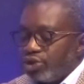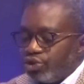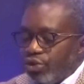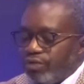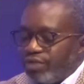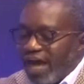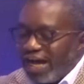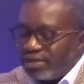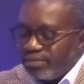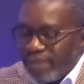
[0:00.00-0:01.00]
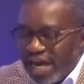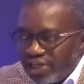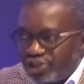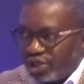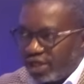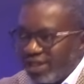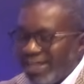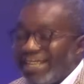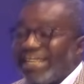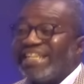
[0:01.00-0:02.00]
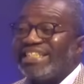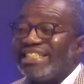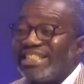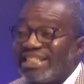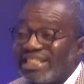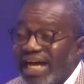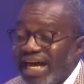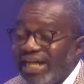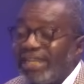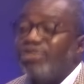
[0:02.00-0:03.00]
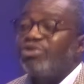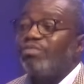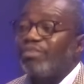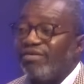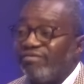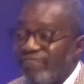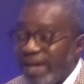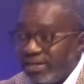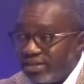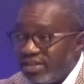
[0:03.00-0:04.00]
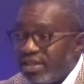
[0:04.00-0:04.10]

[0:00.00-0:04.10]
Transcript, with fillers: So that measure is designed to prevent